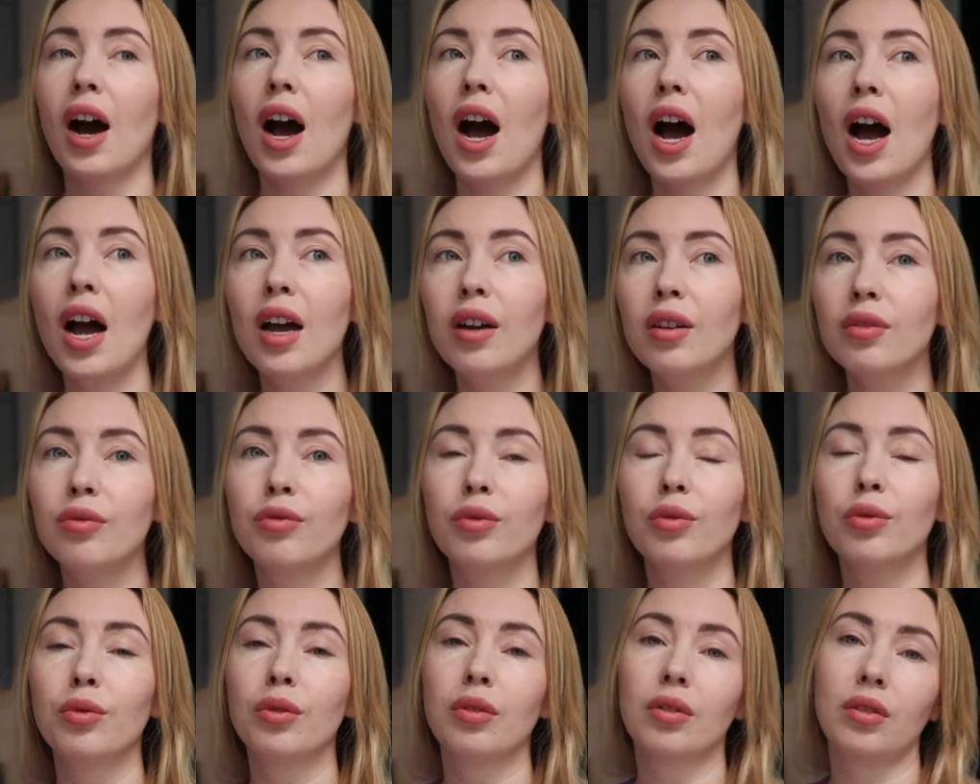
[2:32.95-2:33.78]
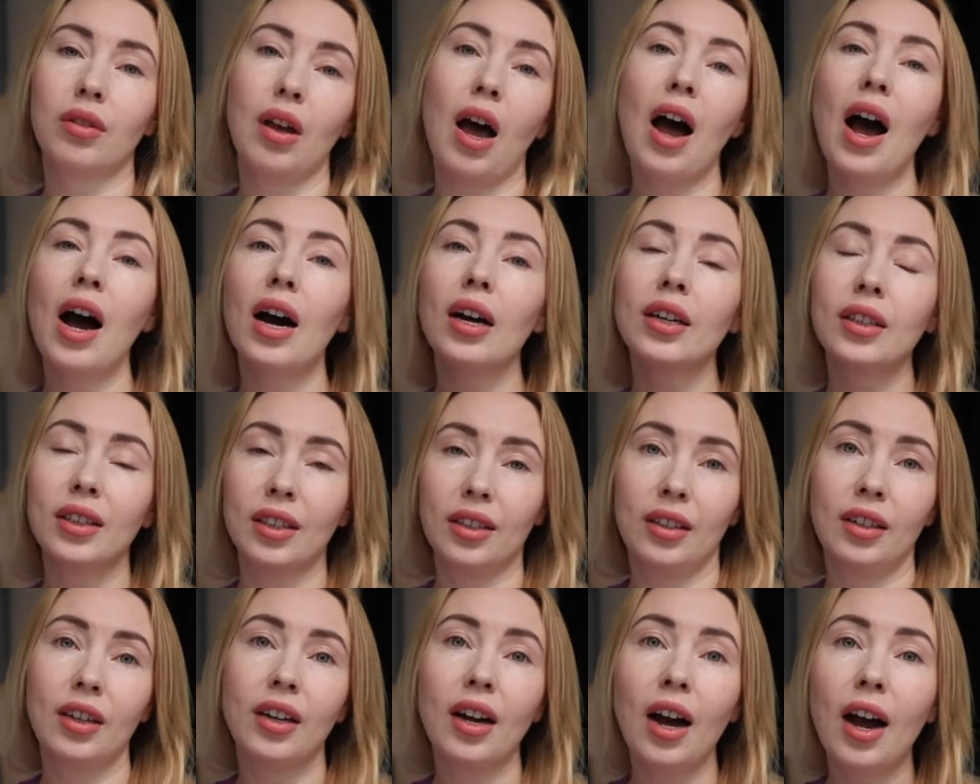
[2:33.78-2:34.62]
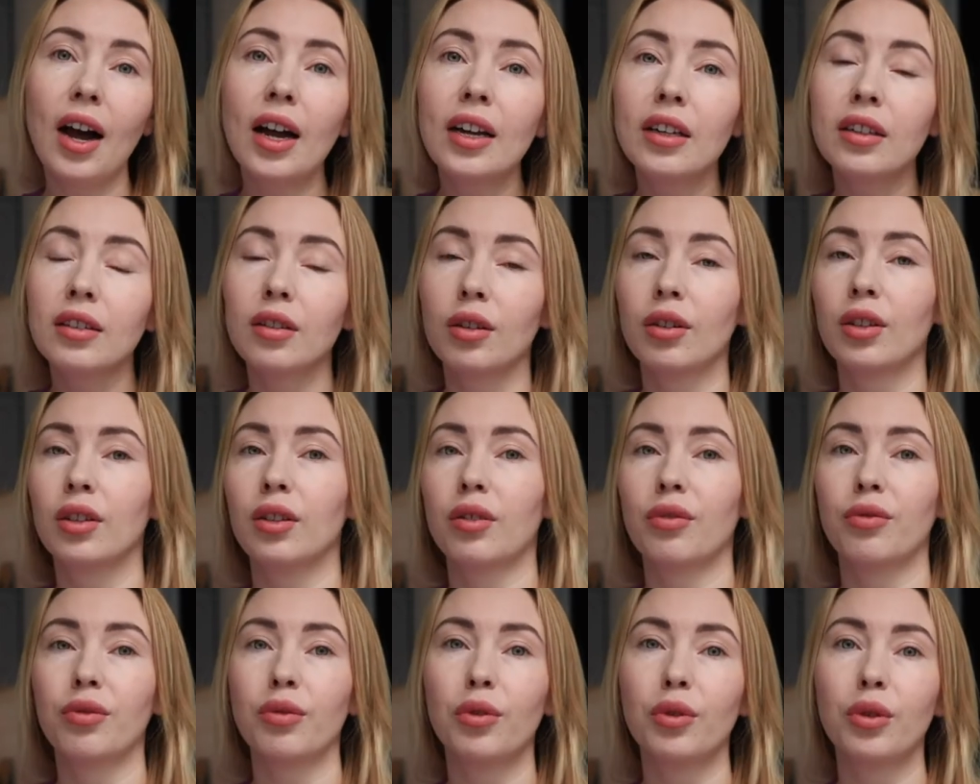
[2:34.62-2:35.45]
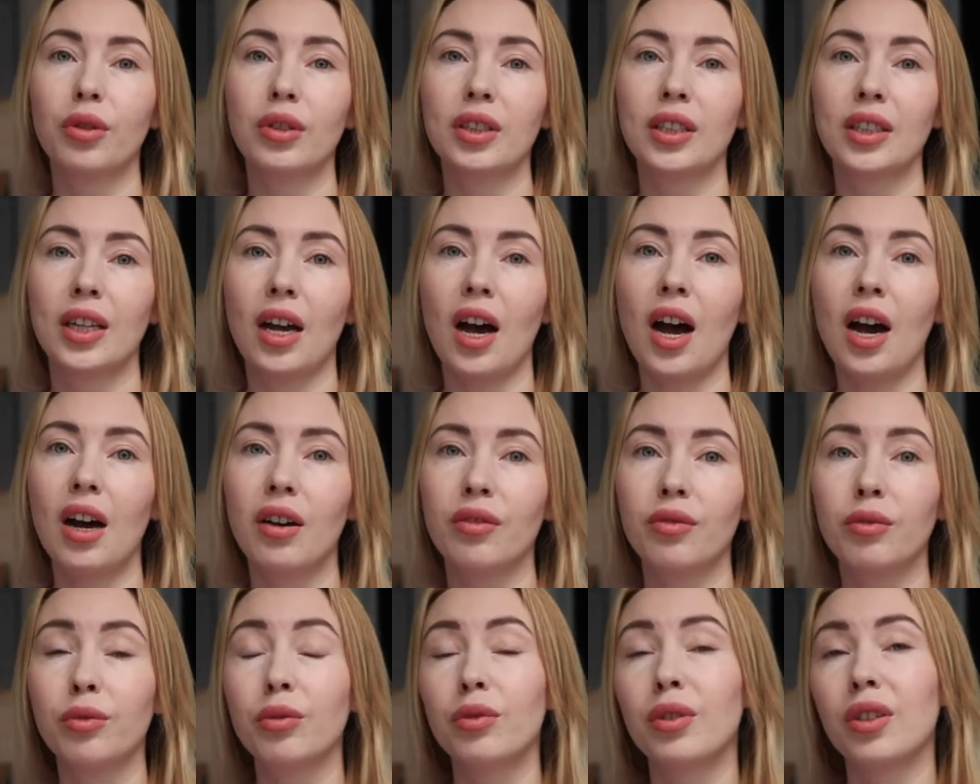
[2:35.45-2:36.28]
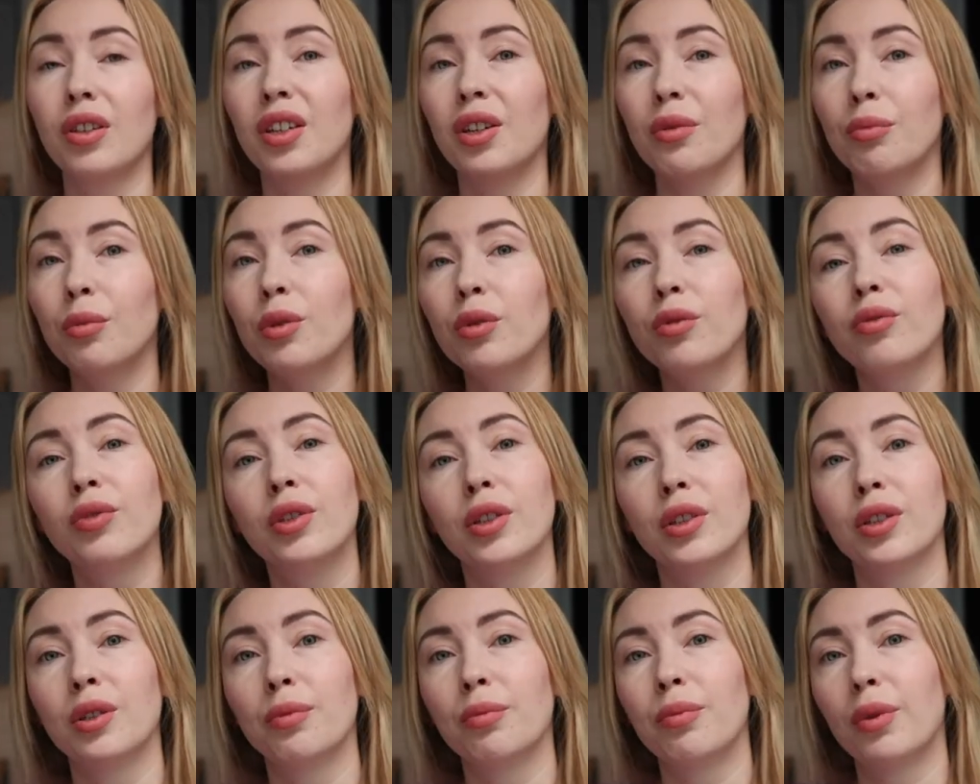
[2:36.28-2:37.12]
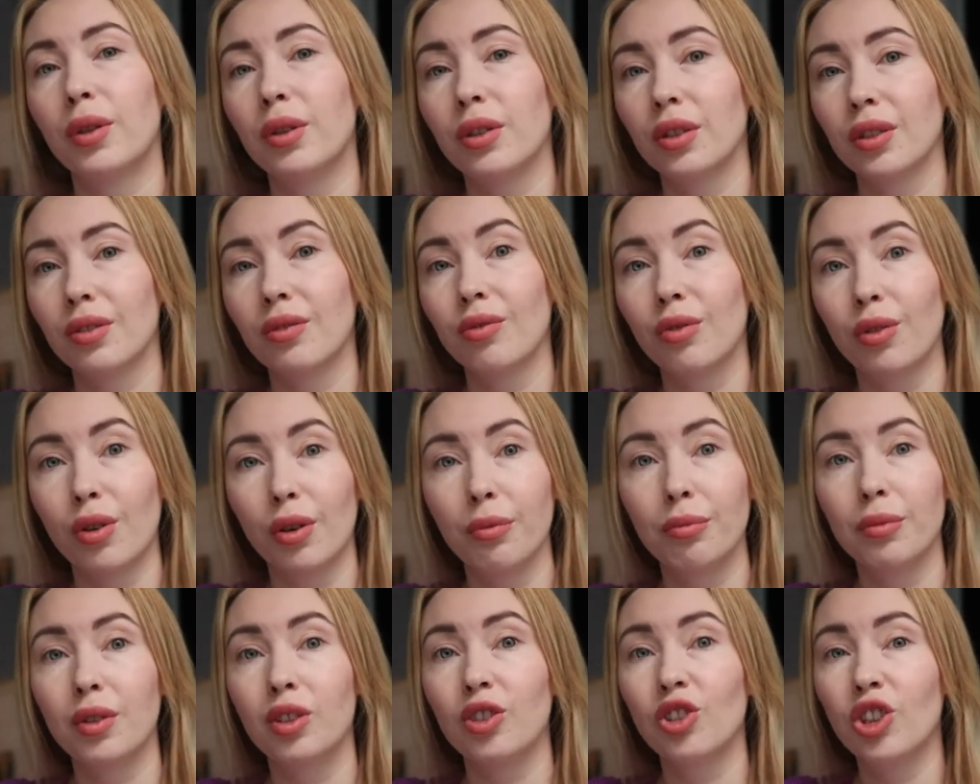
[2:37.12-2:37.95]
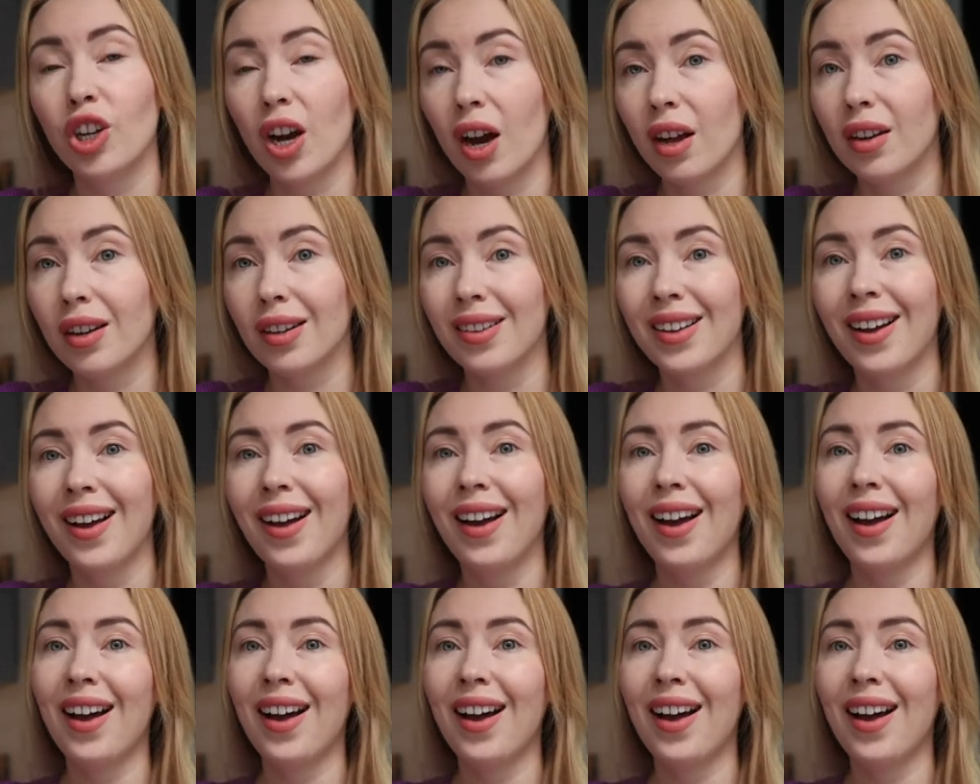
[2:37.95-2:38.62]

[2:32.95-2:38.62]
I would act in kind and of course I would remove this person from the channel.